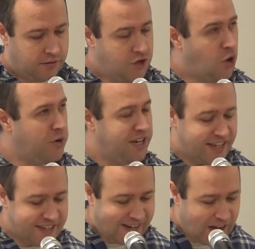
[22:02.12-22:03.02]
No one is
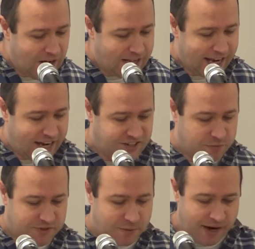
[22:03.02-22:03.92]
entirely
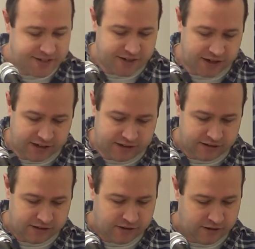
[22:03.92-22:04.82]
asymptomatic.
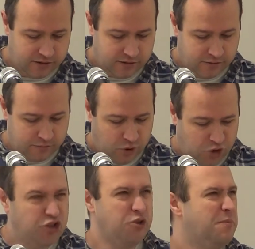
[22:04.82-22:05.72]
But
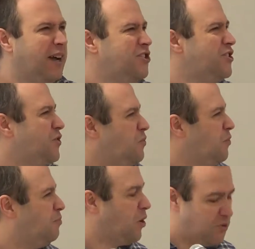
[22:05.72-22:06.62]
could you imagine
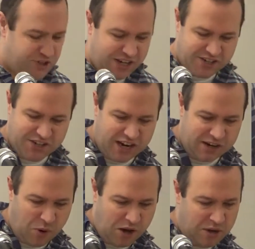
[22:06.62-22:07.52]
someone boasting,
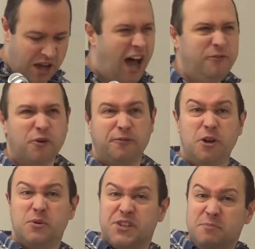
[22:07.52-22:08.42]
saying, "Well, I've got
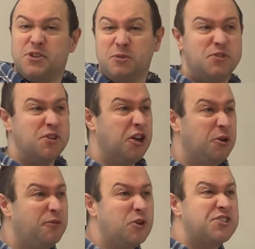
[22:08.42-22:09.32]
fewer symptoms than
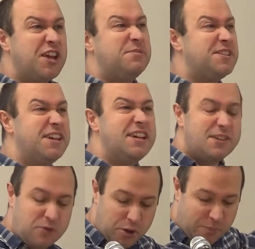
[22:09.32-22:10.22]
you. I've got the same disease.
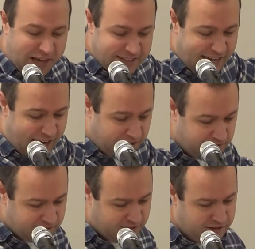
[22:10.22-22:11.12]
I've got the Black
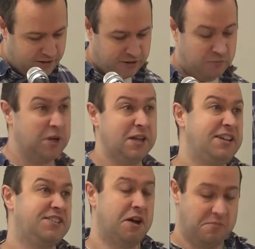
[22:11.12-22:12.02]
Death. But at
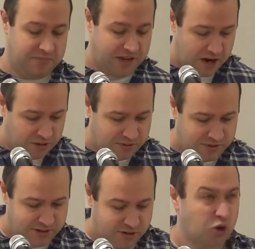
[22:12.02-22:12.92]
least I'm, you know,
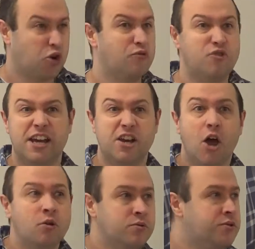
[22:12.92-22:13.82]
not got a runny
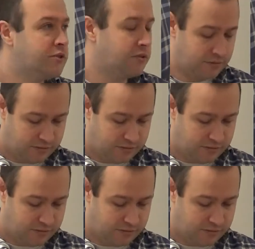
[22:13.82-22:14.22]
nose."